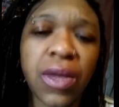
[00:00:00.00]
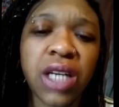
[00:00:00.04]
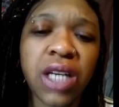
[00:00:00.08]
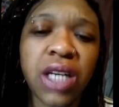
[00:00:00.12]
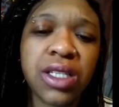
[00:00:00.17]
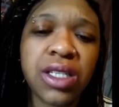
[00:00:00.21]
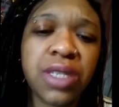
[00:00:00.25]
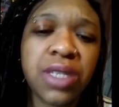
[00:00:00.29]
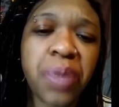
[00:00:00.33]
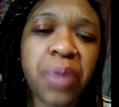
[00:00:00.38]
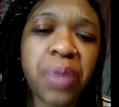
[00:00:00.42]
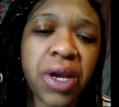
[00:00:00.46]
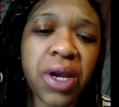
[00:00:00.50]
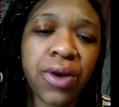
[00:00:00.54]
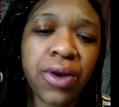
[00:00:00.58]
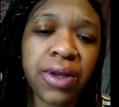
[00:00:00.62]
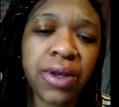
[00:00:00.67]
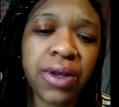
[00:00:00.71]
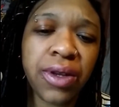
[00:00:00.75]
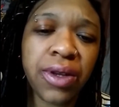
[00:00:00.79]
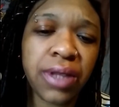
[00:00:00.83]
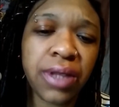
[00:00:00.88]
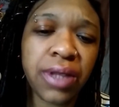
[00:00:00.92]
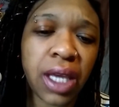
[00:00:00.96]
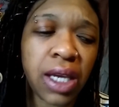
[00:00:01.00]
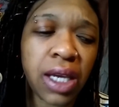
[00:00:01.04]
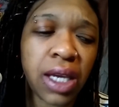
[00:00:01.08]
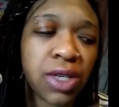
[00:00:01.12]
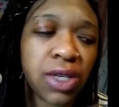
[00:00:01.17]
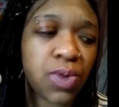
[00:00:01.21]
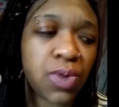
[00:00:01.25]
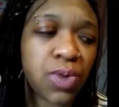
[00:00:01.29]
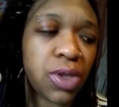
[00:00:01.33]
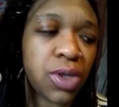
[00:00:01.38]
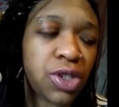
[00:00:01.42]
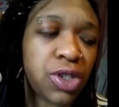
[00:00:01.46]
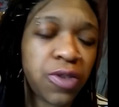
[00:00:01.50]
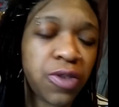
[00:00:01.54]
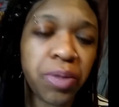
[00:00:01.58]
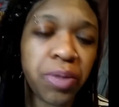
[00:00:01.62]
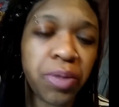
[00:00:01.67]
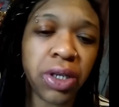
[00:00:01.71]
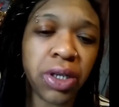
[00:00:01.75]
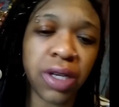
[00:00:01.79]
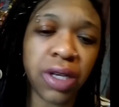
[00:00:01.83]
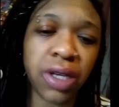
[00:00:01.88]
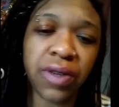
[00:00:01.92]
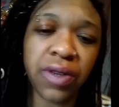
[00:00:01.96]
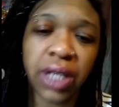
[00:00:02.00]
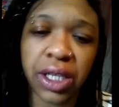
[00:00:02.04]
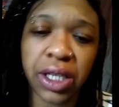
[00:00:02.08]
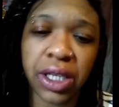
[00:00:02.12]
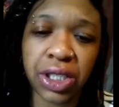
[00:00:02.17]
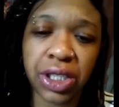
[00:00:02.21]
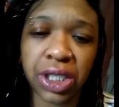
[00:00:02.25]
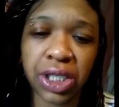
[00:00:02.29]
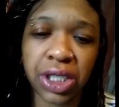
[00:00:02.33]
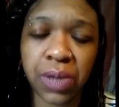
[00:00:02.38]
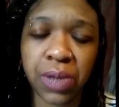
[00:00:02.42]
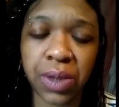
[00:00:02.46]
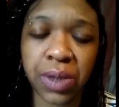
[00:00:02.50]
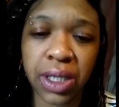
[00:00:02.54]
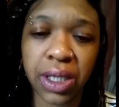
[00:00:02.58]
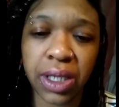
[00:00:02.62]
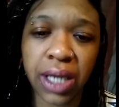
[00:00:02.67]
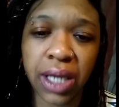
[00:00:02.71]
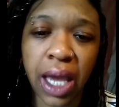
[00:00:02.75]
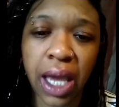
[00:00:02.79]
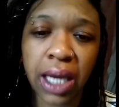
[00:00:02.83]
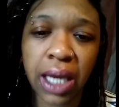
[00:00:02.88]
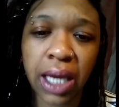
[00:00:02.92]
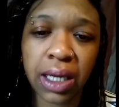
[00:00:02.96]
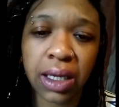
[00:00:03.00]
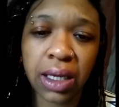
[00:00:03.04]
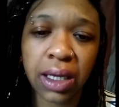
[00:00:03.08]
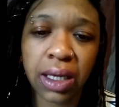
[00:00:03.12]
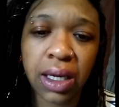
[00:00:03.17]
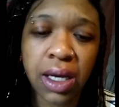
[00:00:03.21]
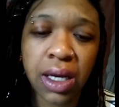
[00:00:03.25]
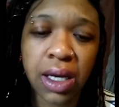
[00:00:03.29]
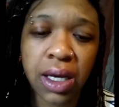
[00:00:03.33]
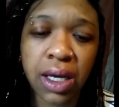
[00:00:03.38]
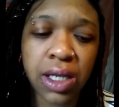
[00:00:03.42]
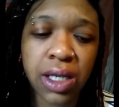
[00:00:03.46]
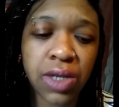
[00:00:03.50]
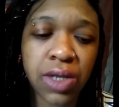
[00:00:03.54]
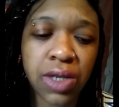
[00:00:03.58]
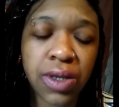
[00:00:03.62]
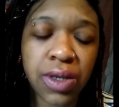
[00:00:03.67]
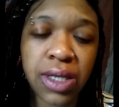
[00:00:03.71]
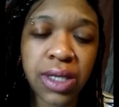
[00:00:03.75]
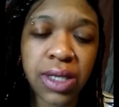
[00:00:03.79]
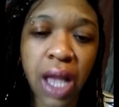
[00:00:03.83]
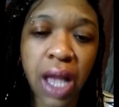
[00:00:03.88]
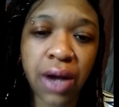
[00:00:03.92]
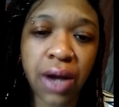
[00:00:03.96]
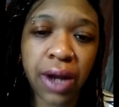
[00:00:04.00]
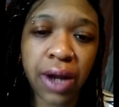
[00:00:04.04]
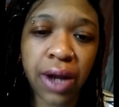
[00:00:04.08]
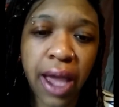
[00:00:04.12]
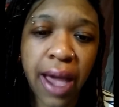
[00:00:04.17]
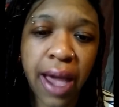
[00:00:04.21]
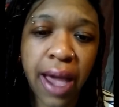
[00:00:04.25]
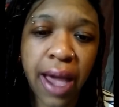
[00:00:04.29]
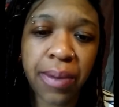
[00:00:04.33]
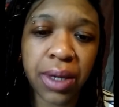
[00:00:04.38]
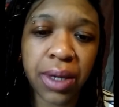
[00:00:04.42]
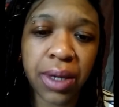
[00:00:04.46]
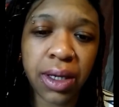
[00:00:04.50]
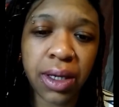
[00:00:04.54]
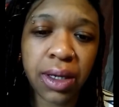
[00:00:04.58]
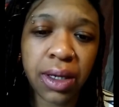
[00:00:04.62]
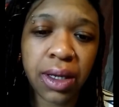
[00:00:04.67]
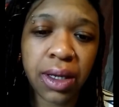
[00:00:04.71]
spin on things once you build a relationship with the deck. So it's not going to happen.